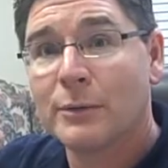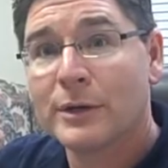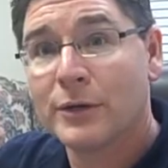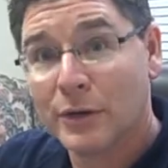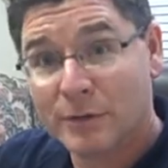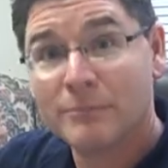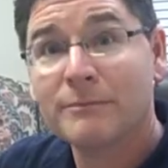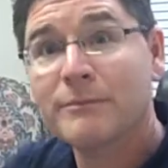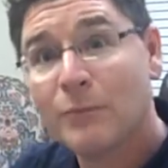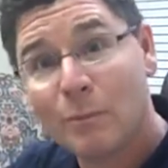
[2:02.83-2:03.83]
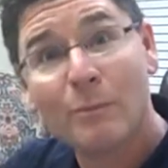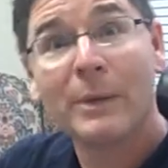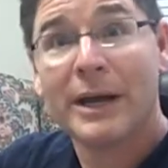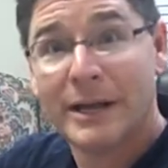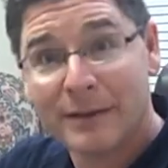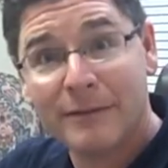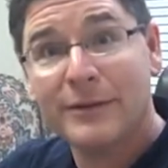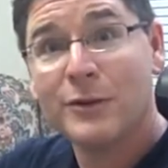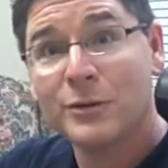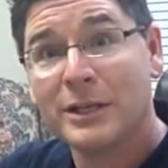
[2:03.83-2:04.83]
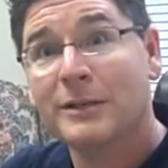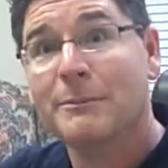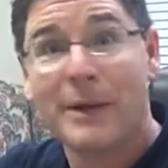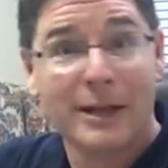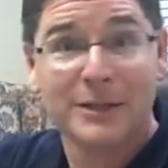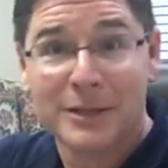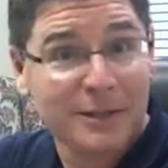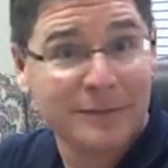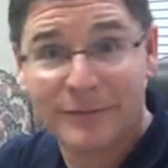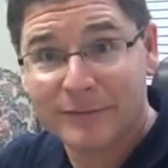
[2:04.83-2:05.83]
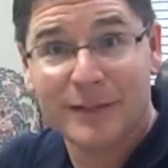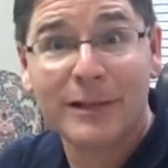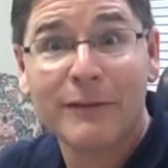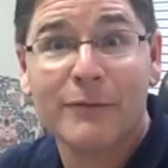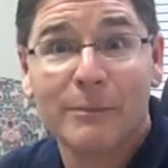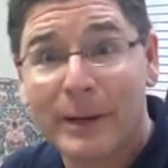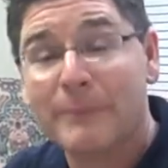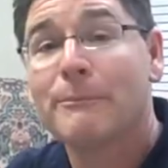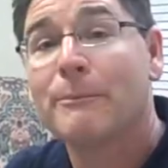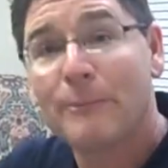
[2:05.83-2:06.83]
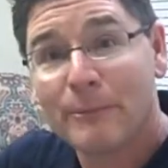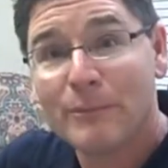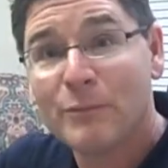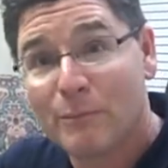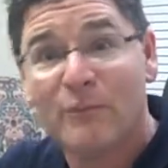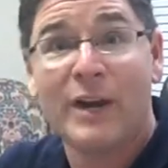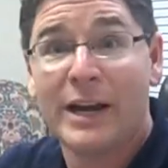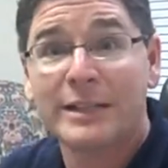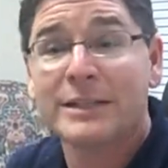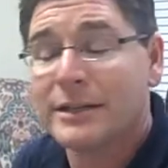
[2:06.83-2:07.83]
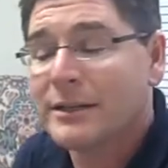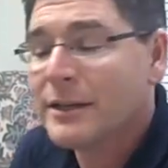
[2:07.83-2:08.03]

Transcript: return by using the magic of by financing.